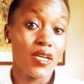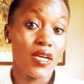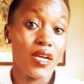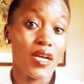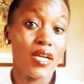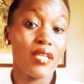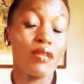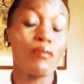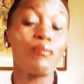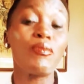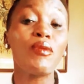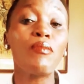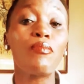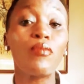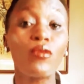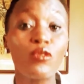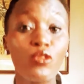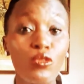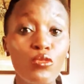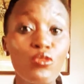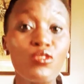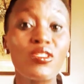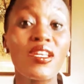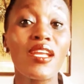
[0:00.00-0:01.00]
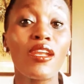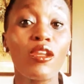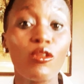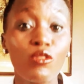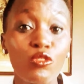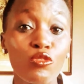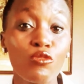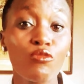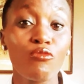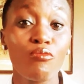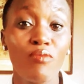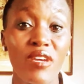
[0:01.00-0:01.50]
and people use a
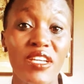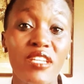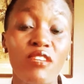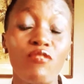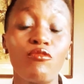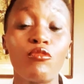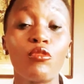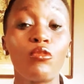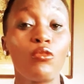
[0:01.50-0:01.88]
lot of money for